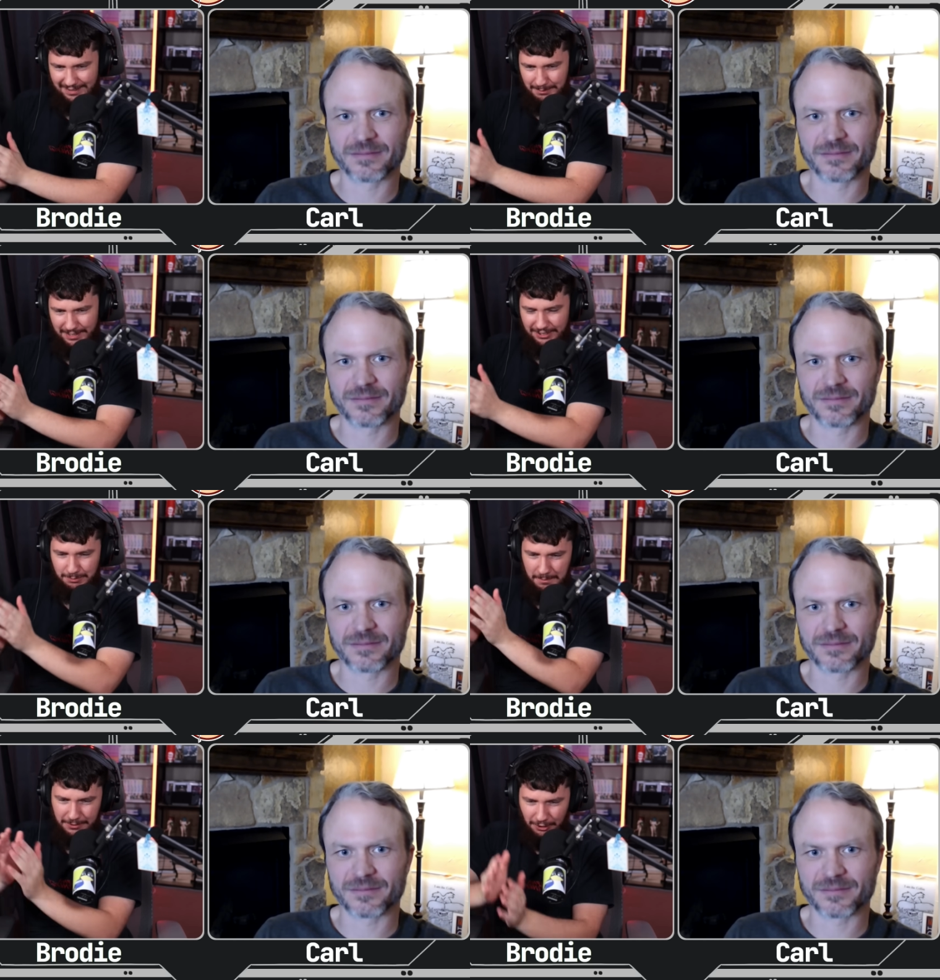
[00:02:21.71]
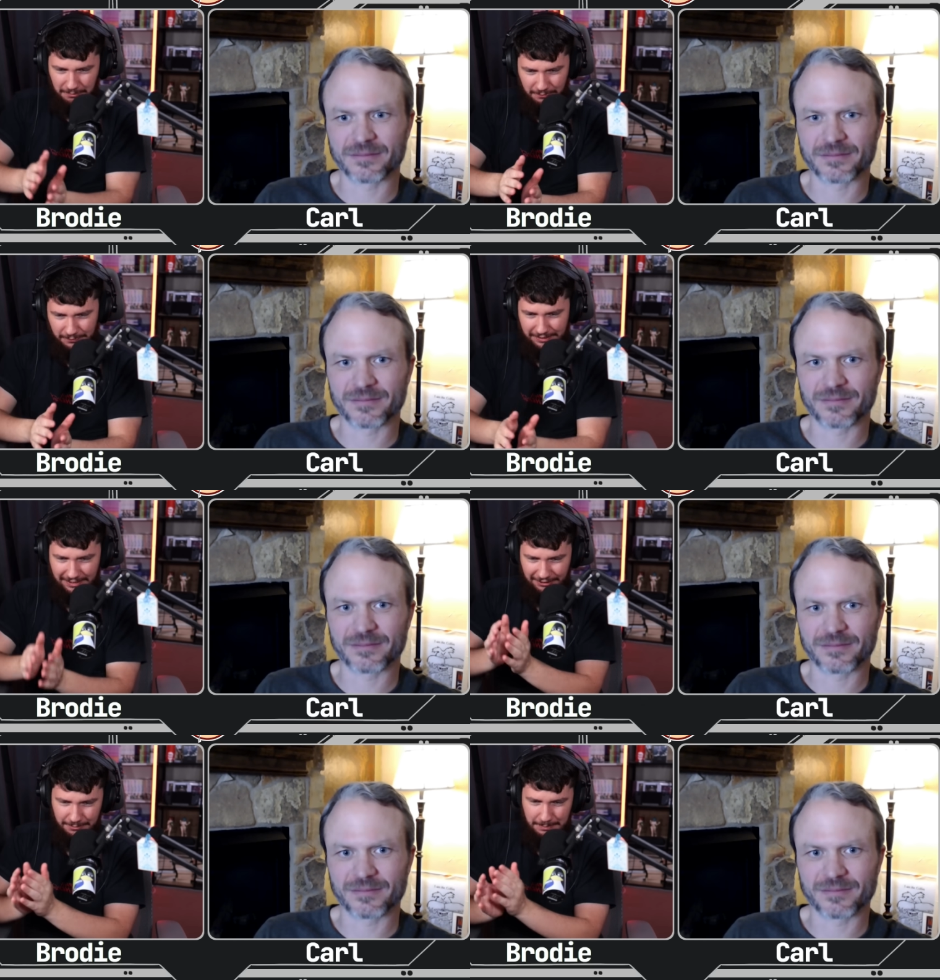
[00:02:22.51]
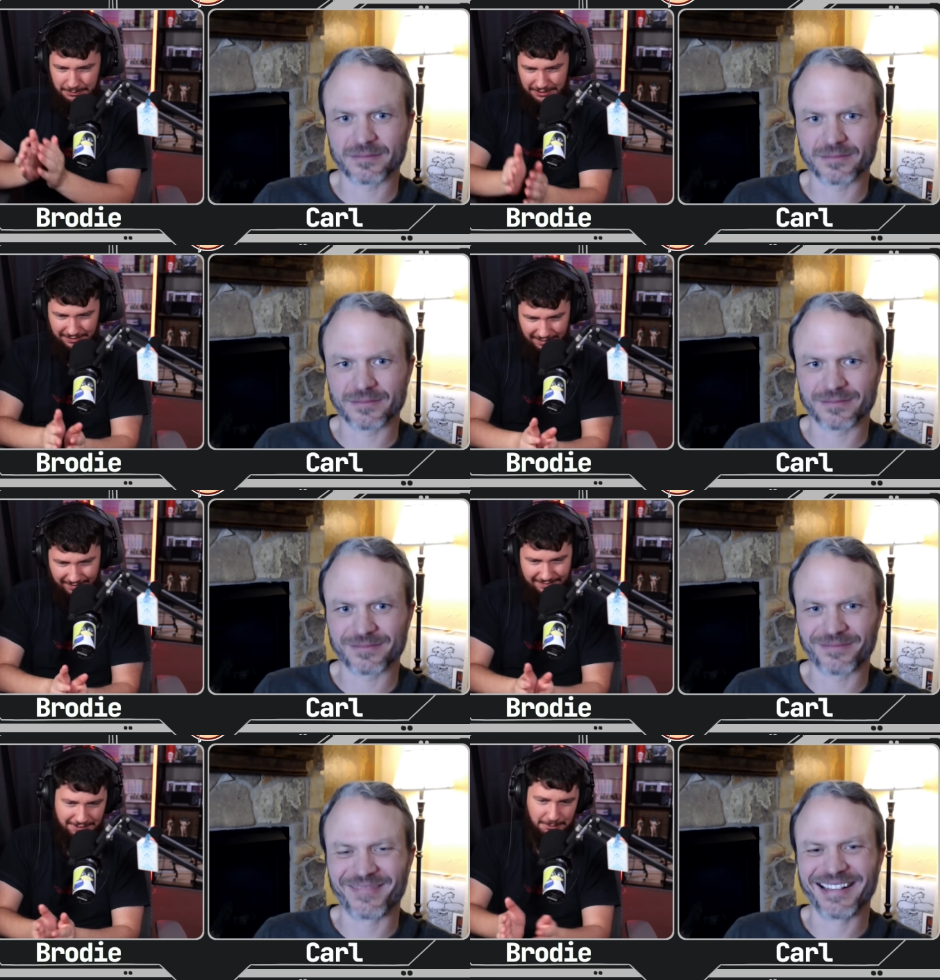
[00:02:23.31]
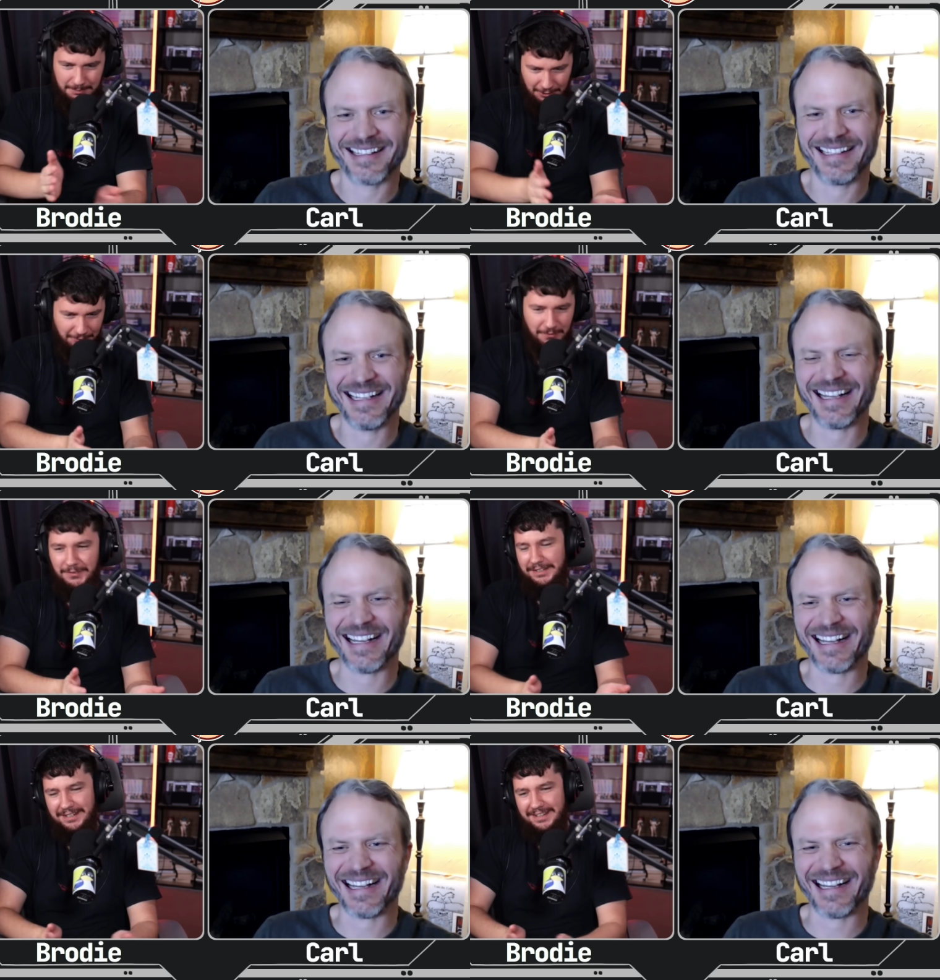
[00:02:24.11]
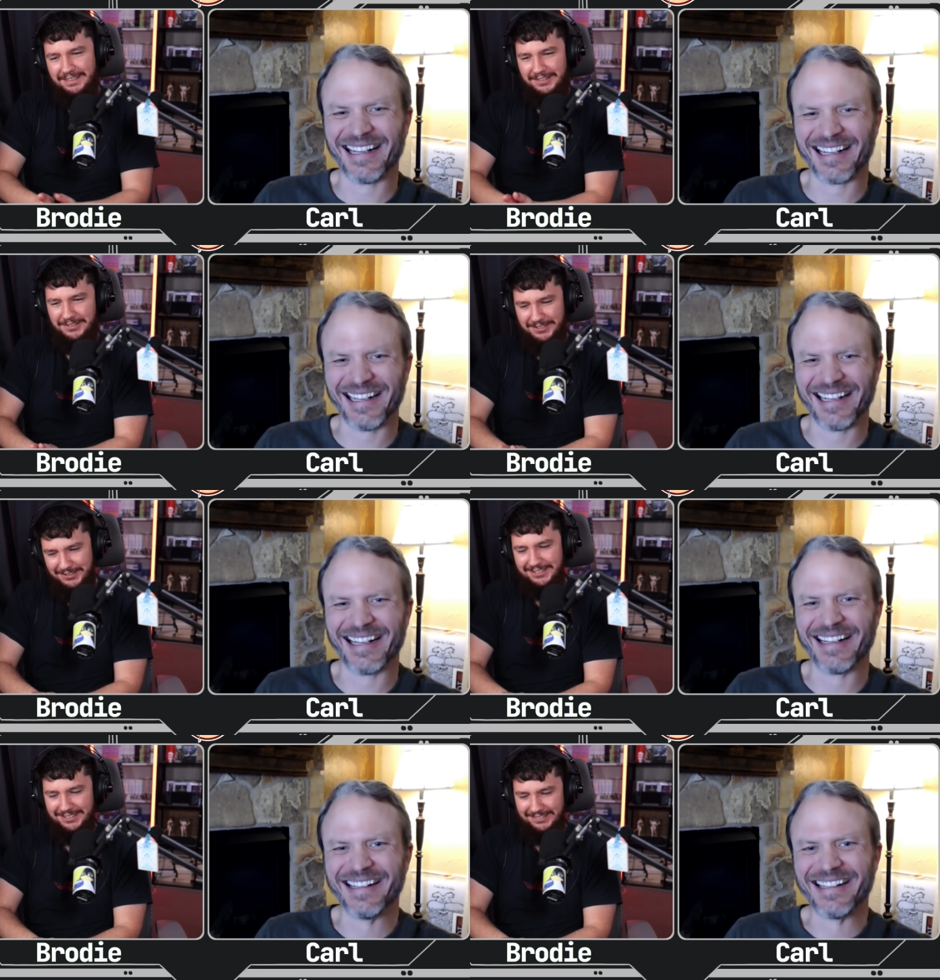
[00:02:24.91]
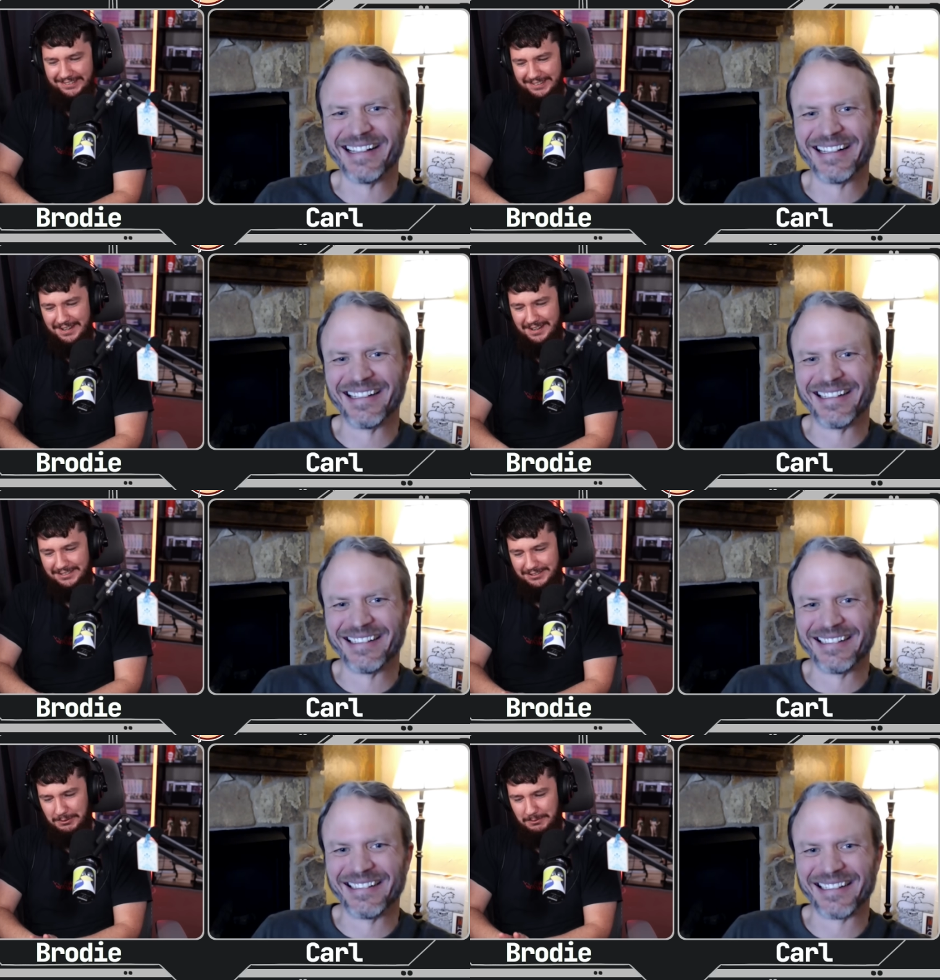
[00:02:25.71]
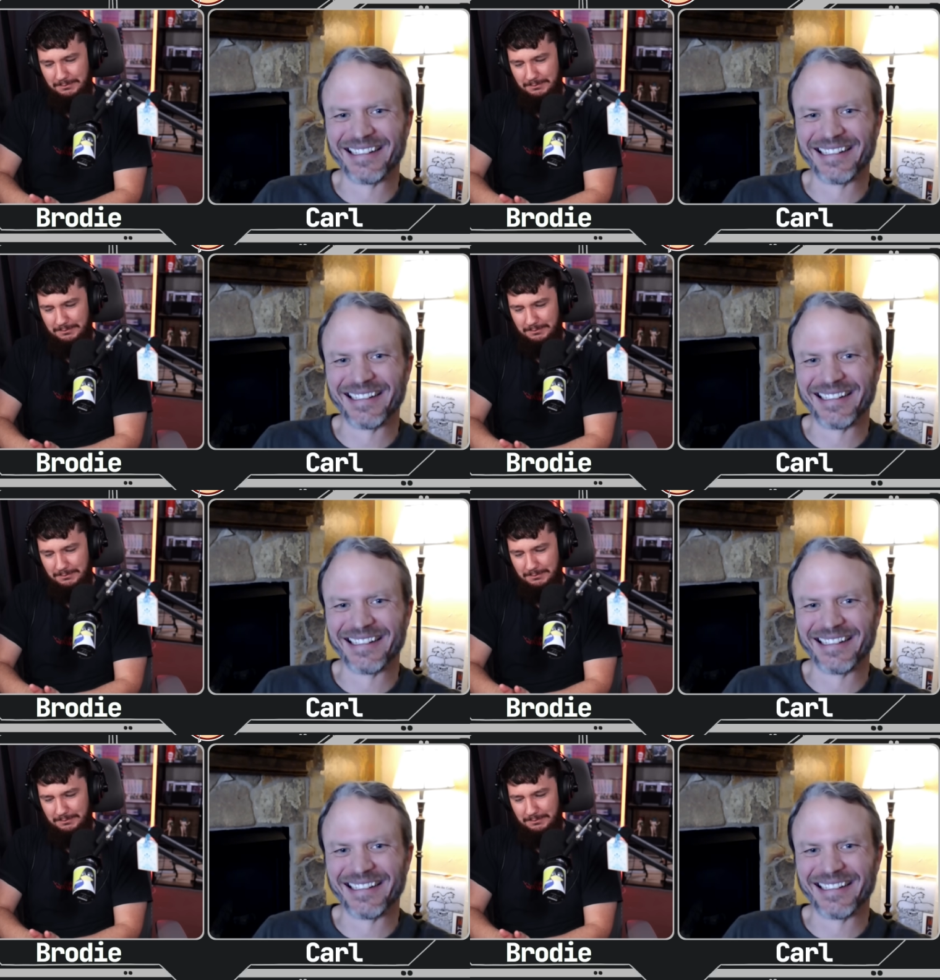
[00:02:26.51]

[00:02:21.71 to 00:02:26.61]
Speaker 1: Then when they swapped off of it, a lot of people didn't like they swapped off of it. They got used to it. So